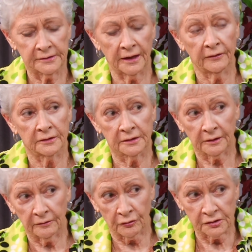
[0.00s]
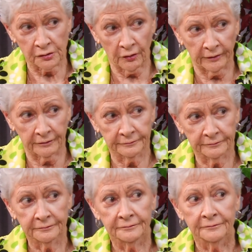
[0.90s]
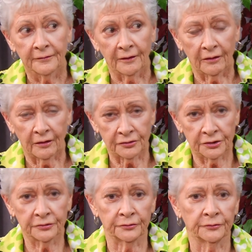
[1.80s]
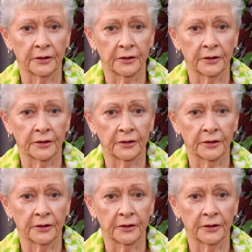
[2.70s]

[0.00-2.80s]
And then the soil too.